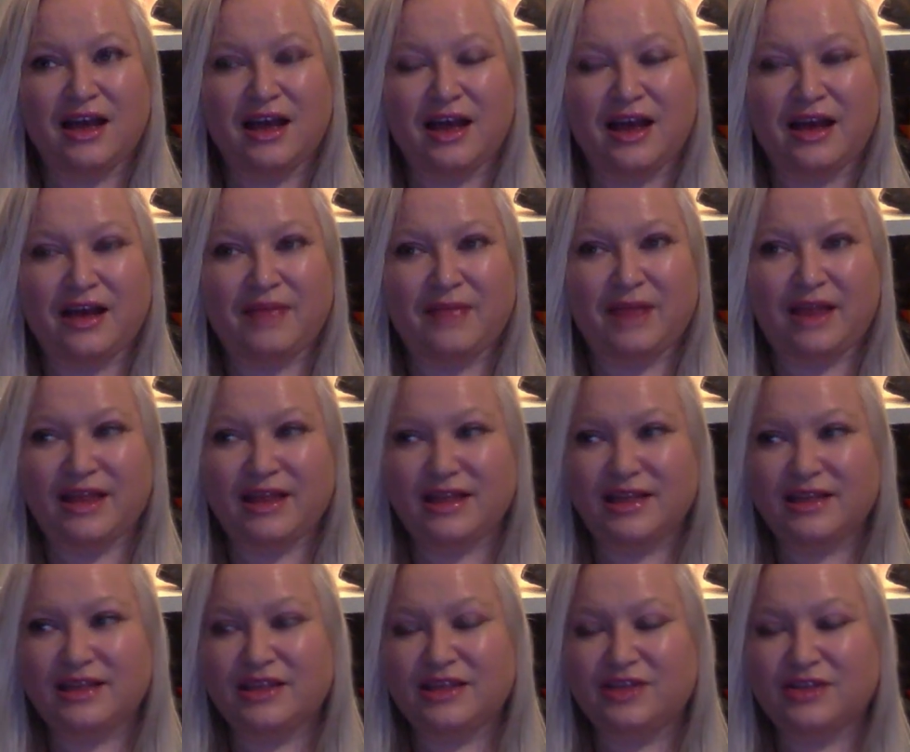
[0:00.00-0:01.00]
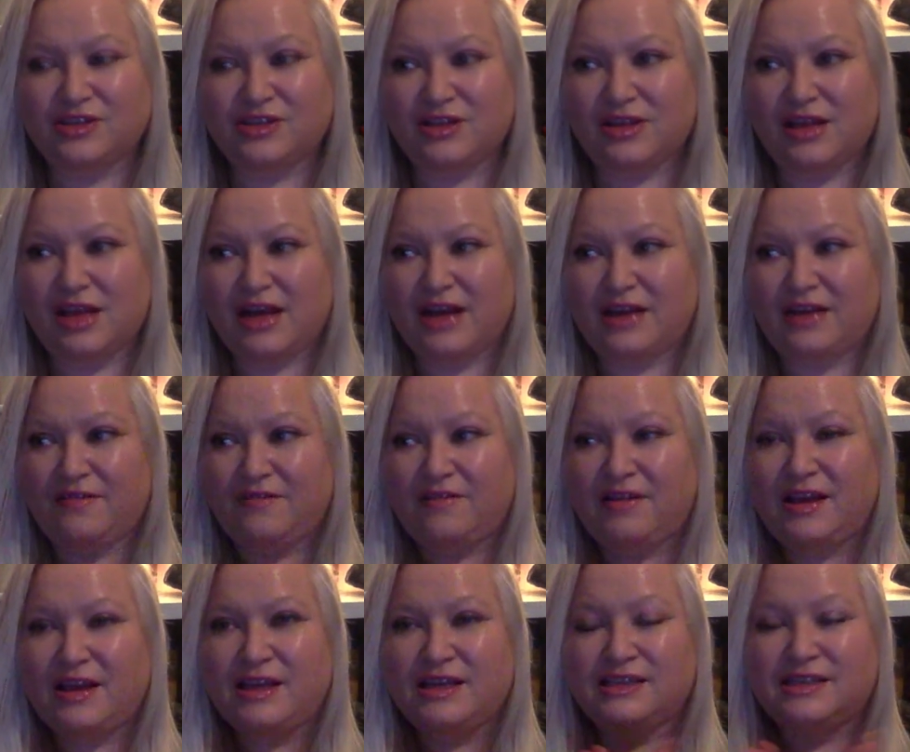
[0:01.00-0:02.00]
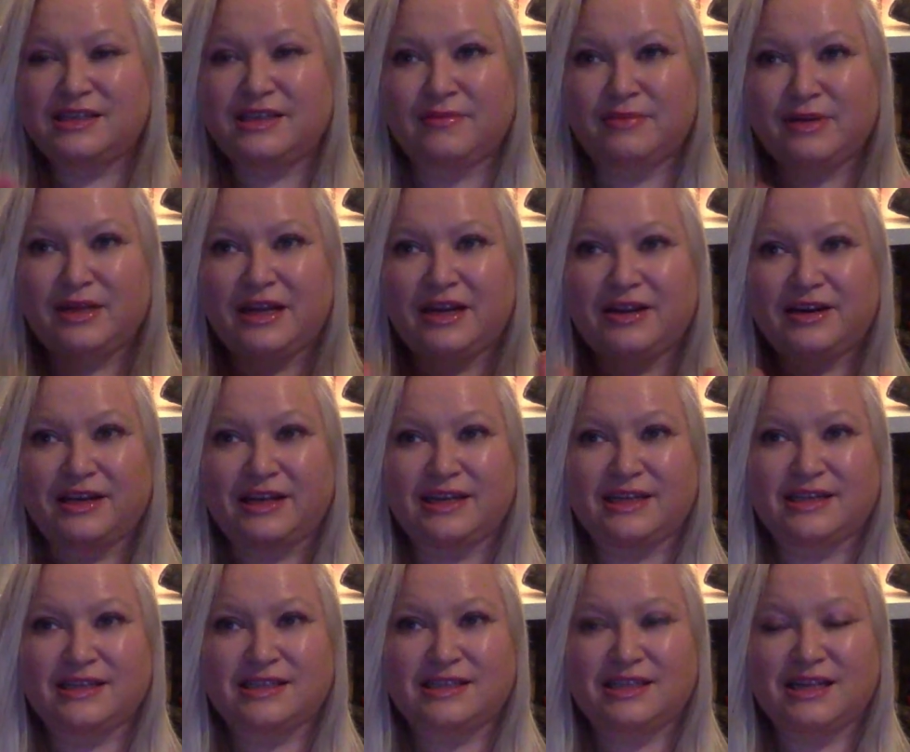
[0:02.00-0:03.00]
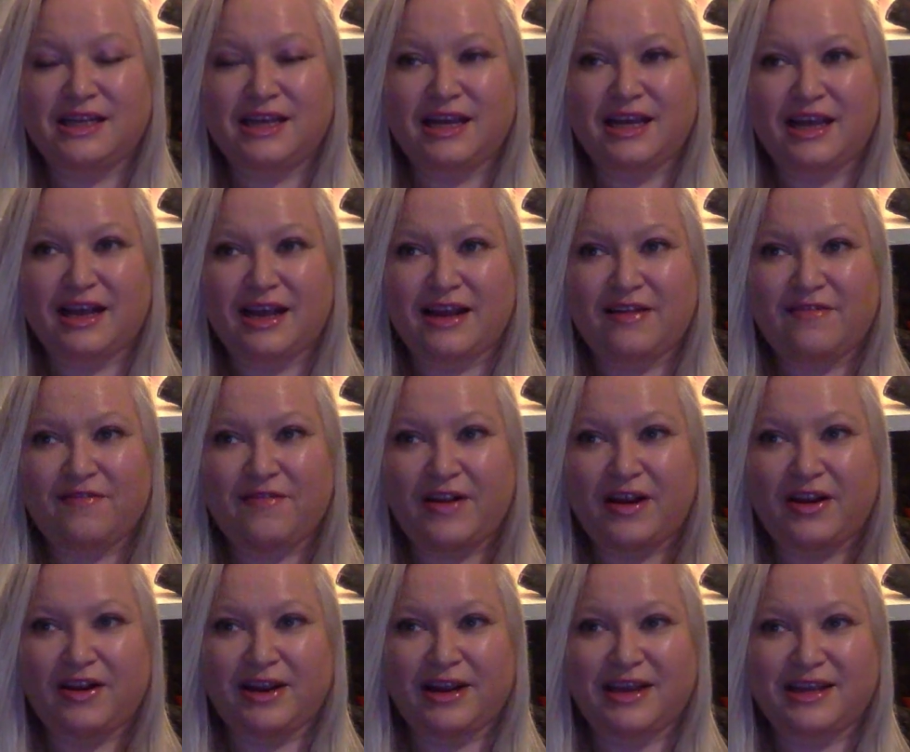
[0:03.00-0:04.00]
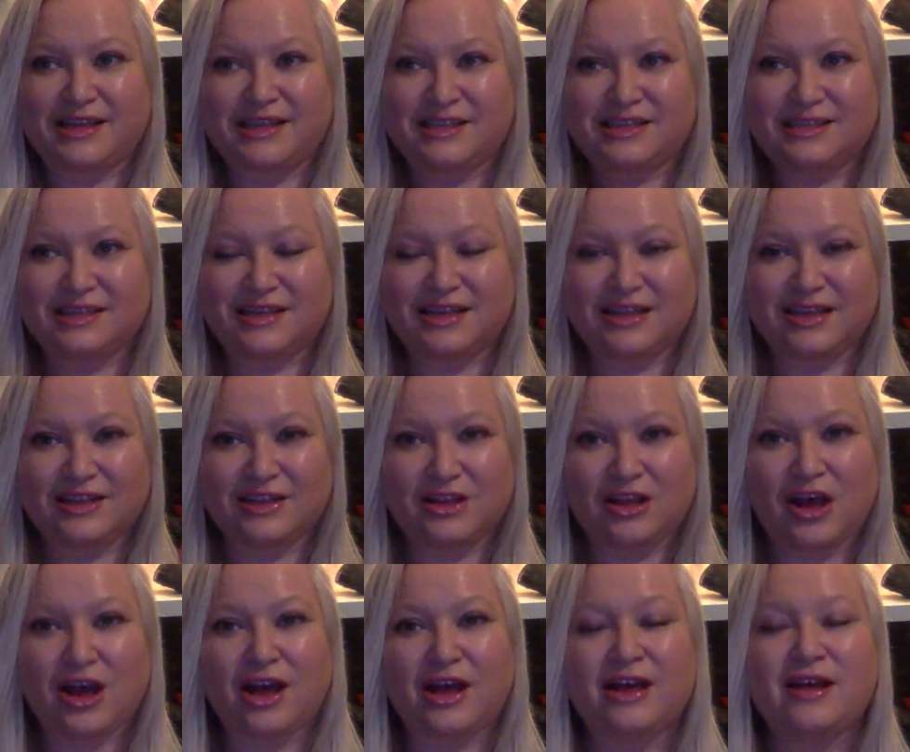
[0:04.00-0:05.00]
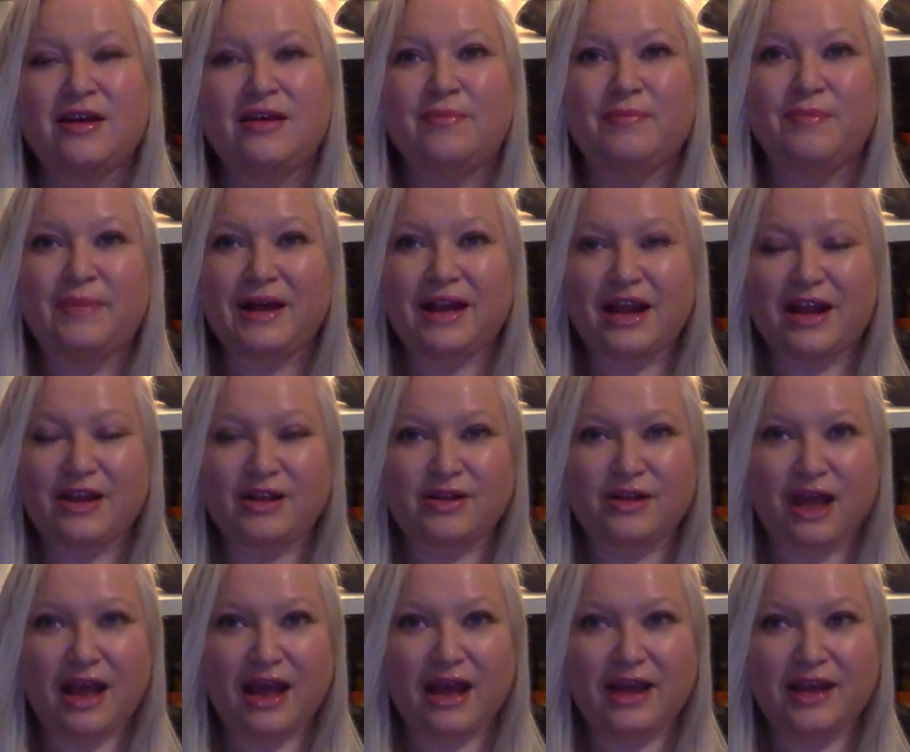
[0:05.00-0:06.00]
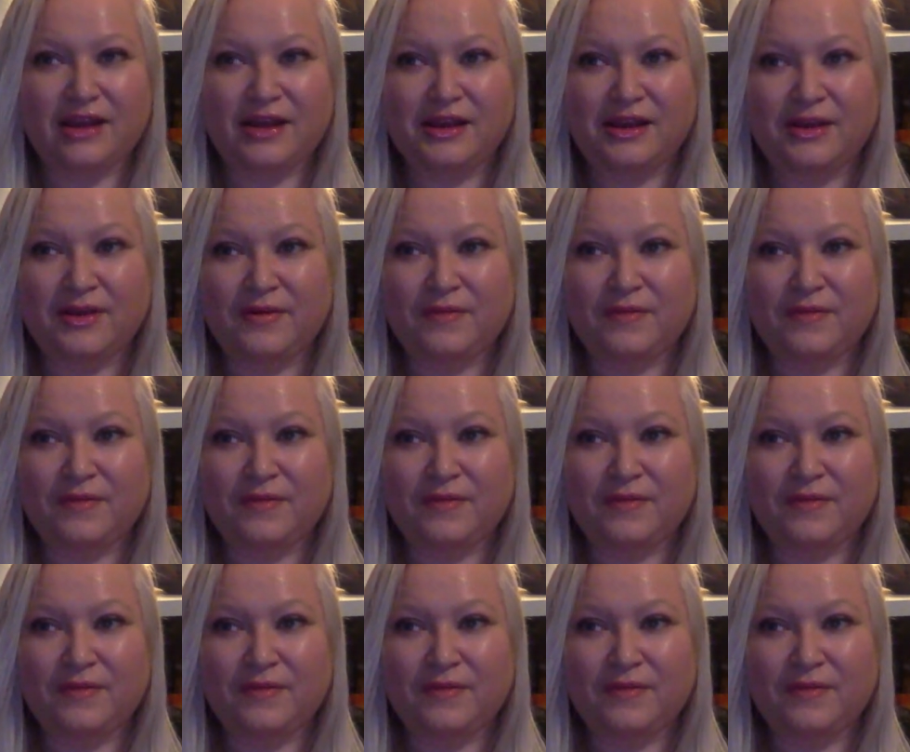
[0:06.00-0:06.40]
I think that there's a lot of similarities in various law, but I